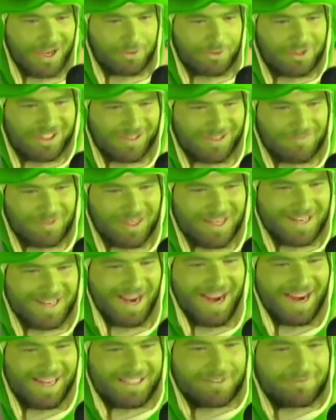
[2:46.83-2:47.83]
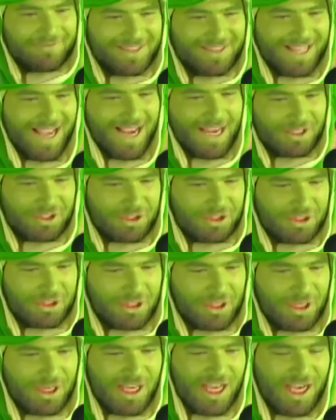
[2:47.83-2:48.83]
there's something kind of
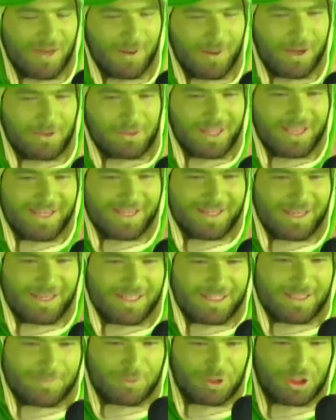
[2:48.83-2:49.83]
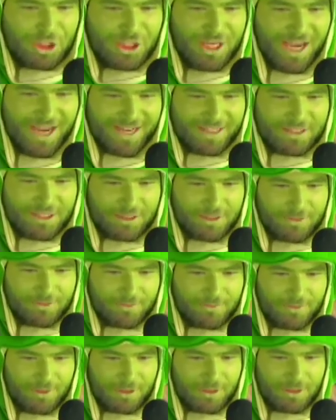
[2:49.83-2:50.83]
nice about like an
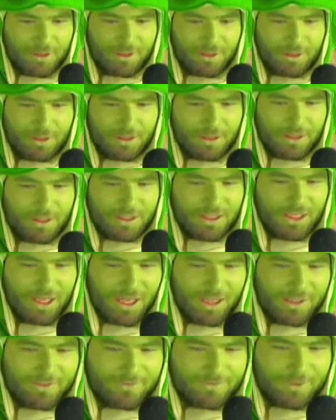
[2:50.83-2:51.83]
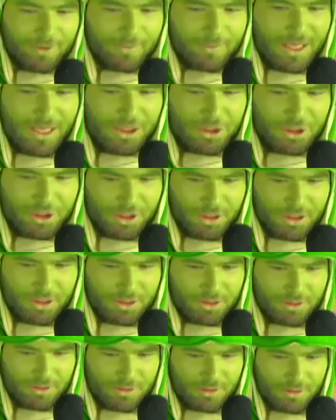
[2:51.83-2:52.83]
objective
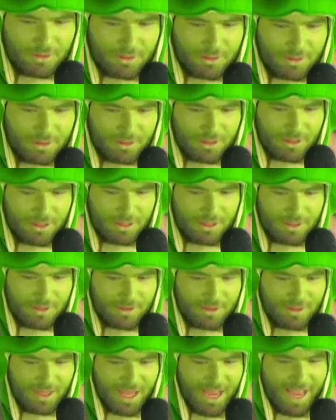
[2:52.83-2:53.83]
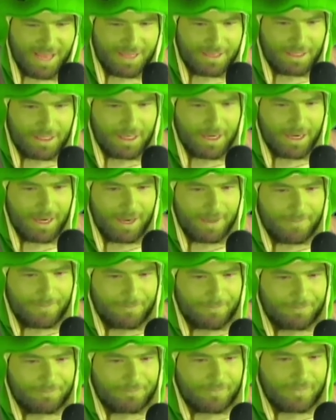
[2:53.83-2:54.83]
confirmation that
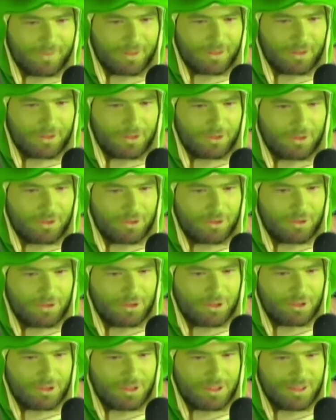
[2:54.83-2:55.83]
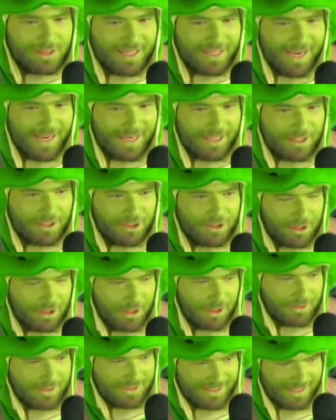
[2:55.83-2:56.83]

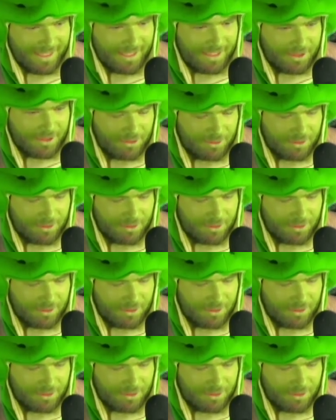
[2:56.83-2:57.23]
you gotta